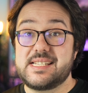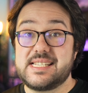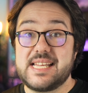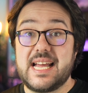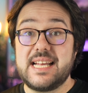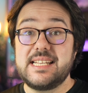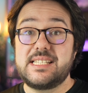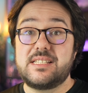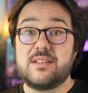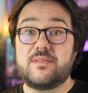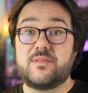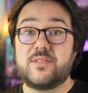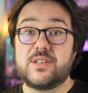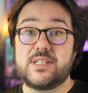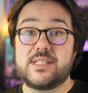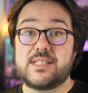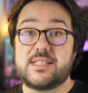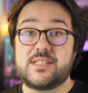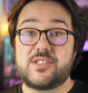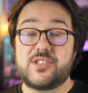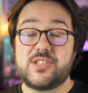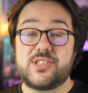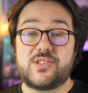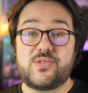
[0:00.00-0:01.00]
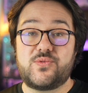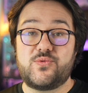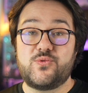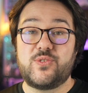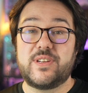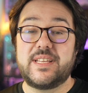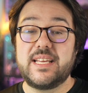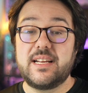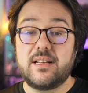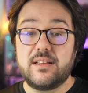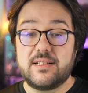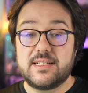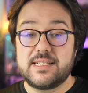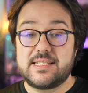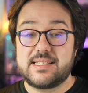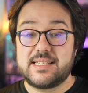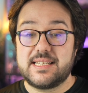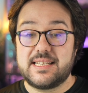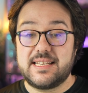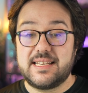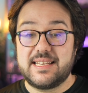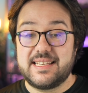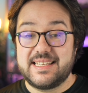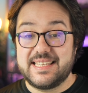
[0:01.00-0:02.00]
size difference is just ridiculous.
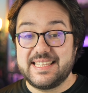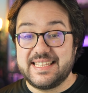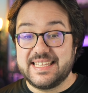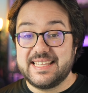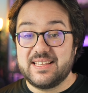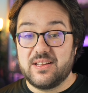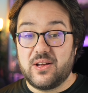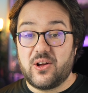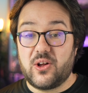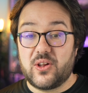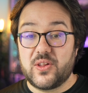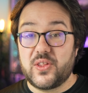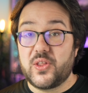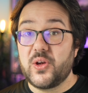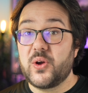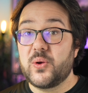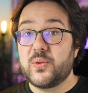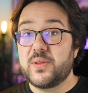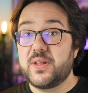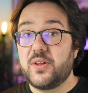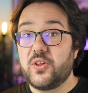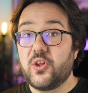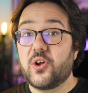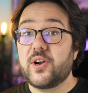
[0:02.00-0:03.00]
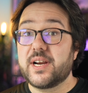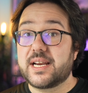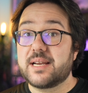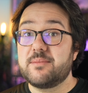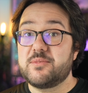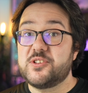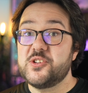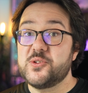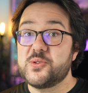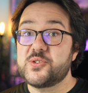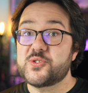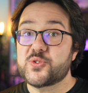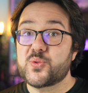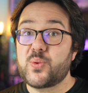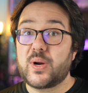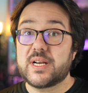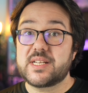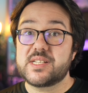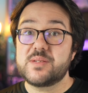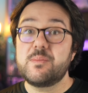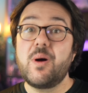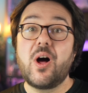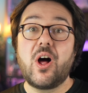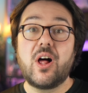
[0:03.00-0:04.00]
And although the Lark M2 is
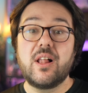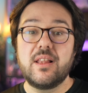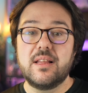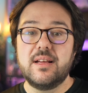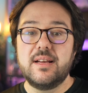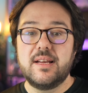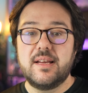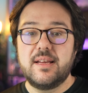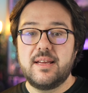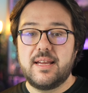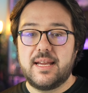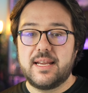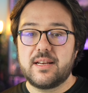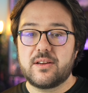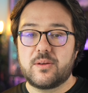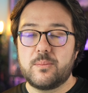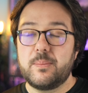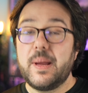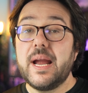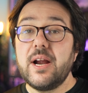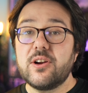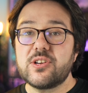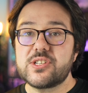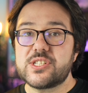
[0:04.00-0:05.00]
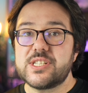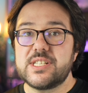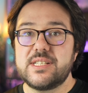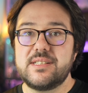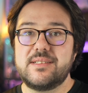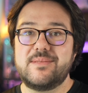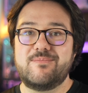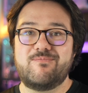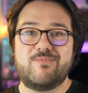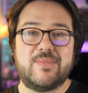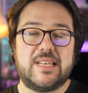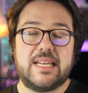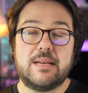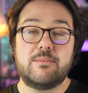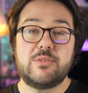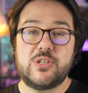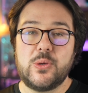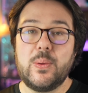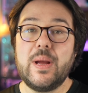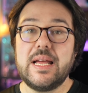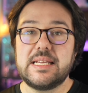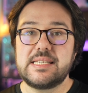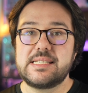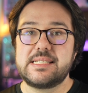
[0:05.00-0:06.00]
quite small, in comparison, the
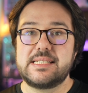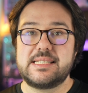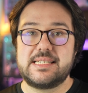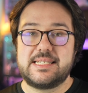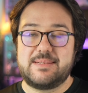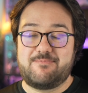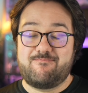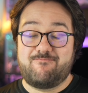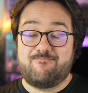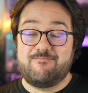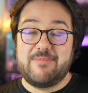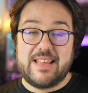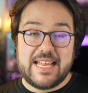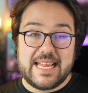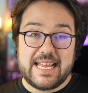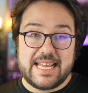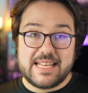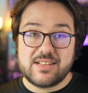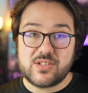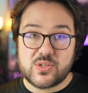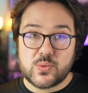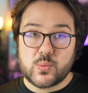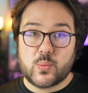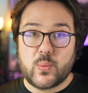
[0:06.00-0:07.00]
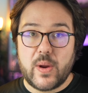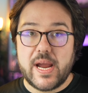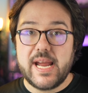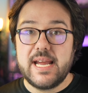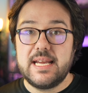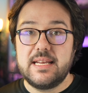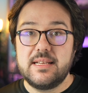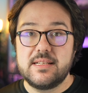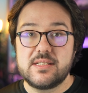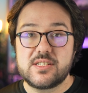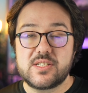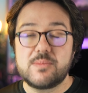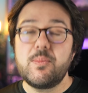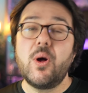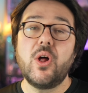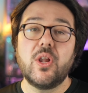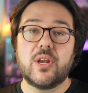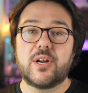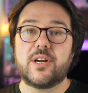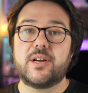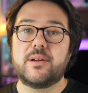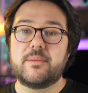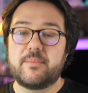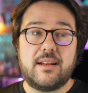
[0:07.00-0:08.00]
M2S is way
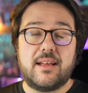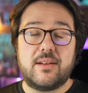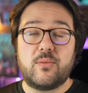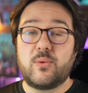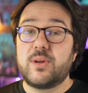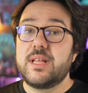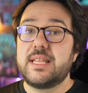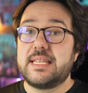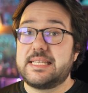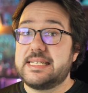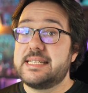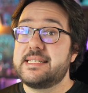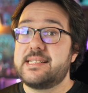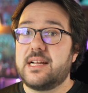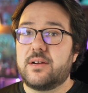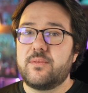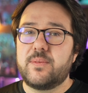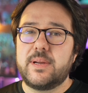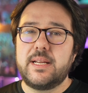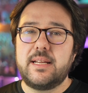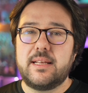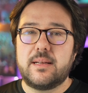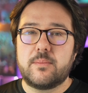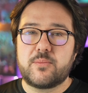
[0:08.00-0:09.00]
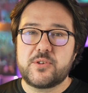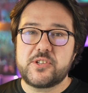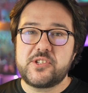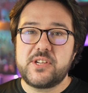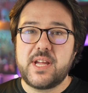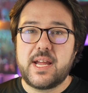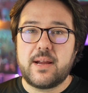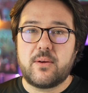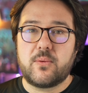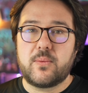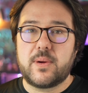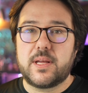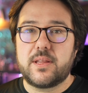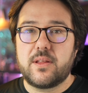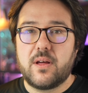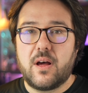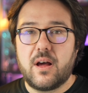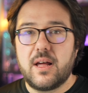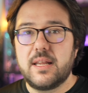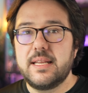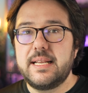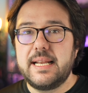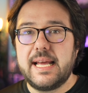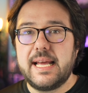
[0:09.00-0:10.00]
smaller. And one of the things I really appreciate with
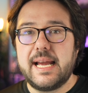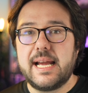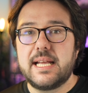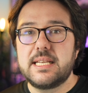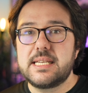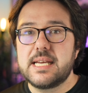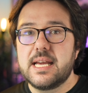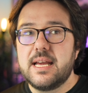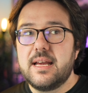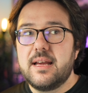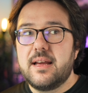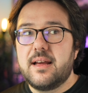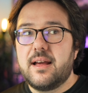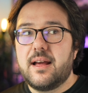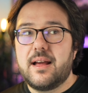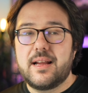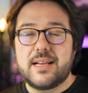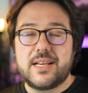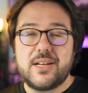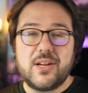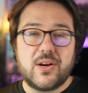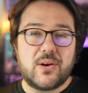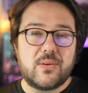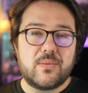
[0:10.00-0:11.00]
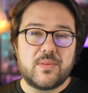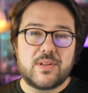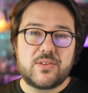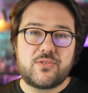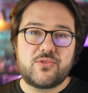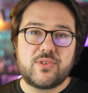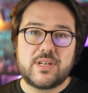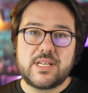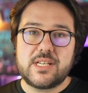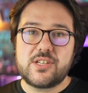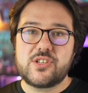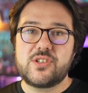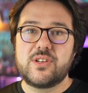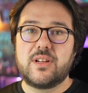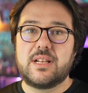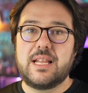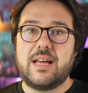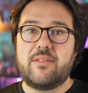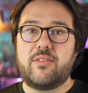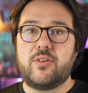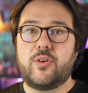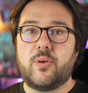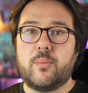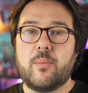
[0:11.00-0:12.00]
Hollyland, the traditional
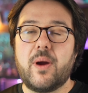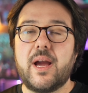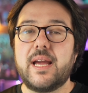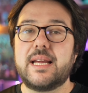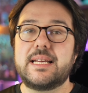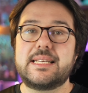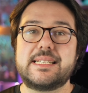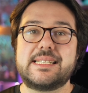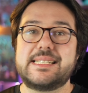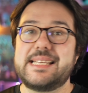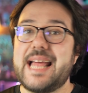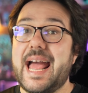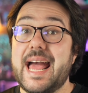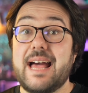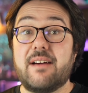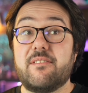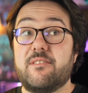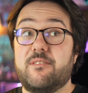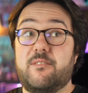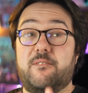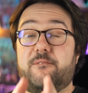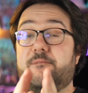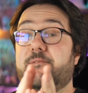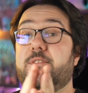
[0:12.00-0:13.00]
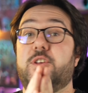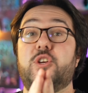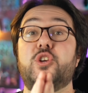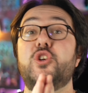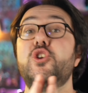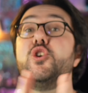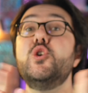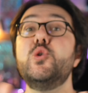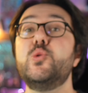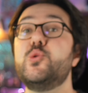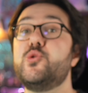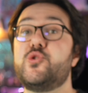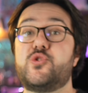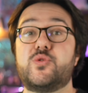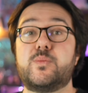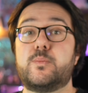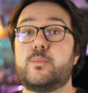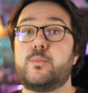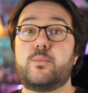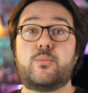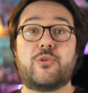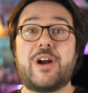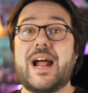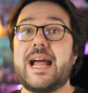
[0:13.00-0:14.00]
lavalier mics have huge
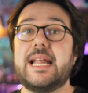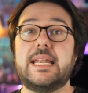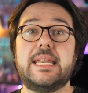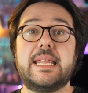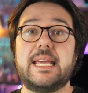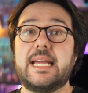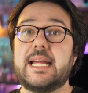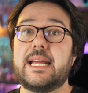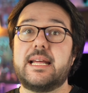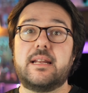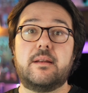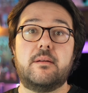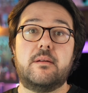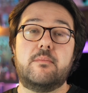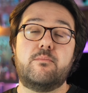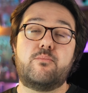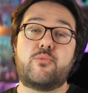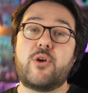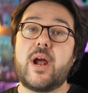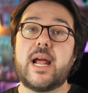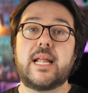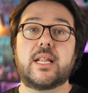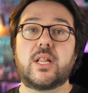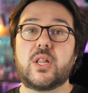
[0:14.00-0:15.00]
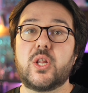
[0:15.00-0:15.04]
branding and brand